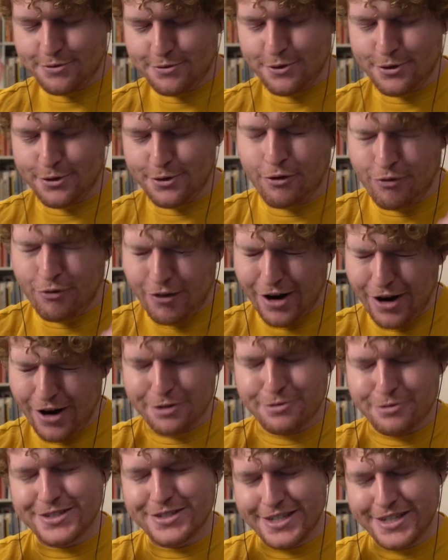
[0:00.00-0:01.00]
for the
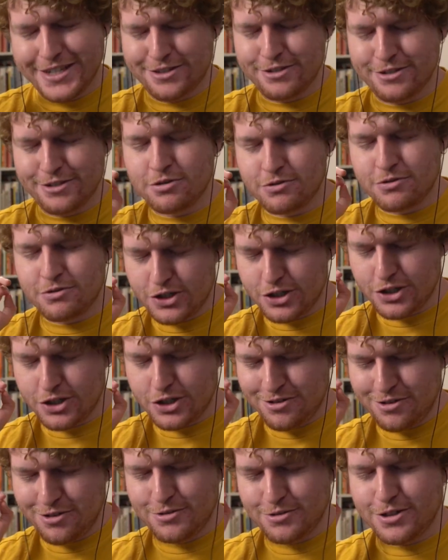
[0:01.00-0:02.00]
final seasons of
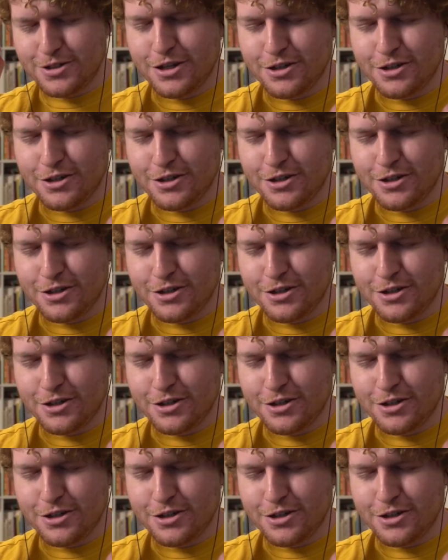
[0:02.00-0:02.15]
shows